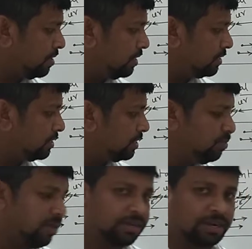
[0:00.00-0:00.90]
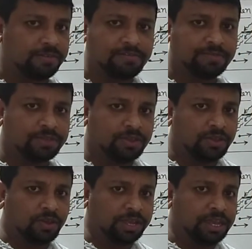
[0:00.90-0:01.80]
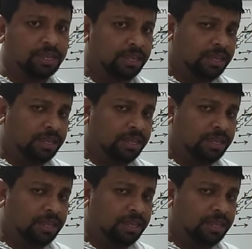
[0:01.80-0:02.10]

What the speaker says: This is the one graph. Okay.